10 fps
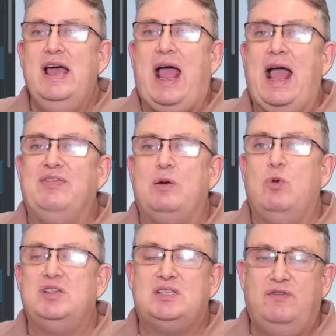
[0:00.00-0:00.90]
and then
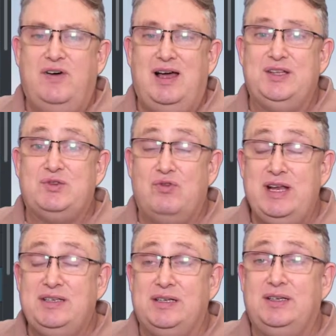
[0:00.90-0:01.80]
once the file is
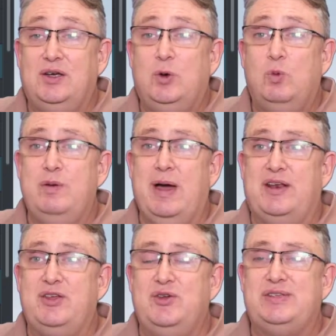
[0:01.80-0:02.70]
rendered, we're about to
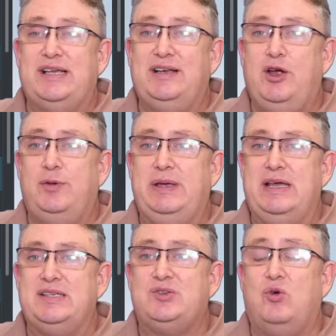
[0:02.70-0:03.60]
use that in
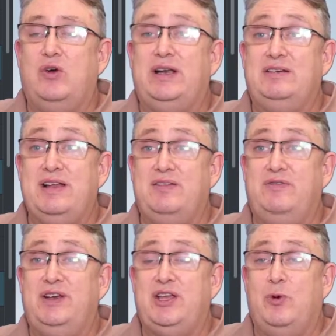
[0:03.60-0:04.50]
OBS or in another
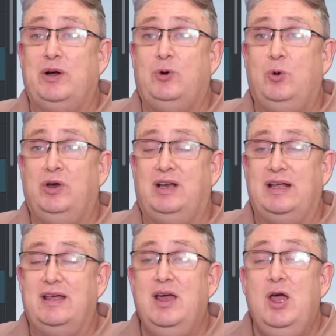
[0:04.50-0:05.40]
video accordingly.